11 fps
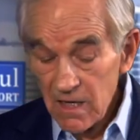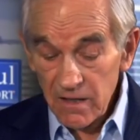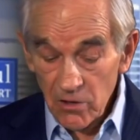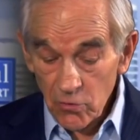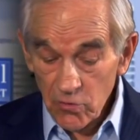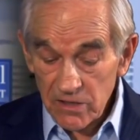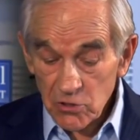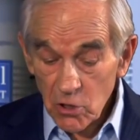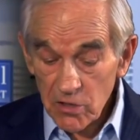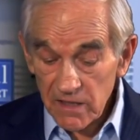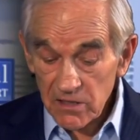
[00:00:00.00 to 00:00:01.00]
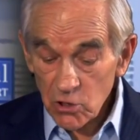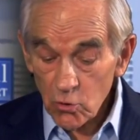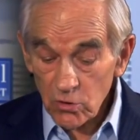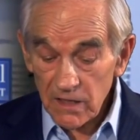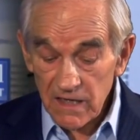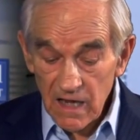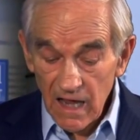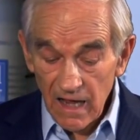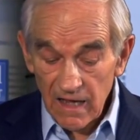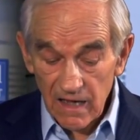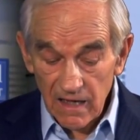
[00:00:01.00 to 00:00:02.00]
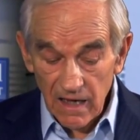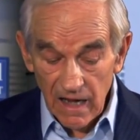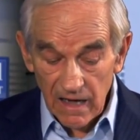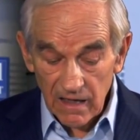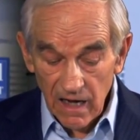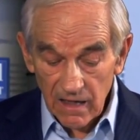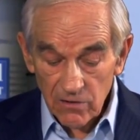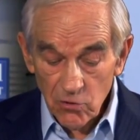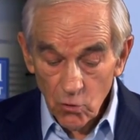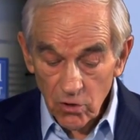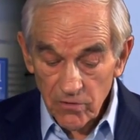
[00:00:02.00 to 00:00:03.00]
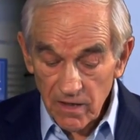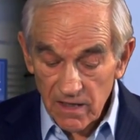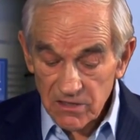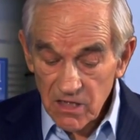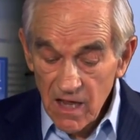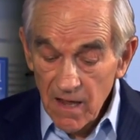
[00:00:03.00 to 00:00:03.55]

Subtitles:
No, they totally ignore this.